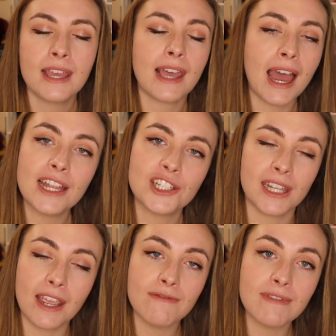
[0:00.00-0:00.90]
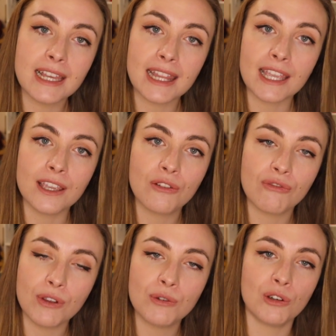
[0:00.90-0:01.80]
they're actually a really
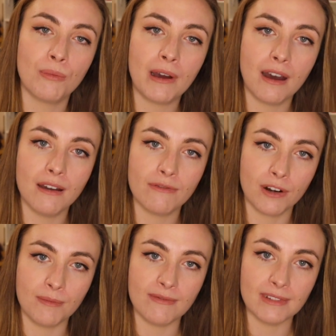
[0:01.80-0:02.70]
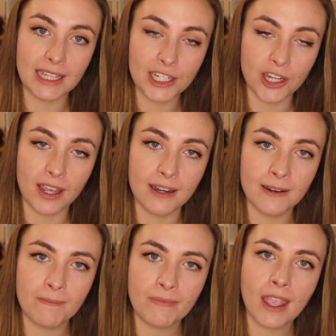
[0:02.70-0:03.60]
crucial part of Roman religion,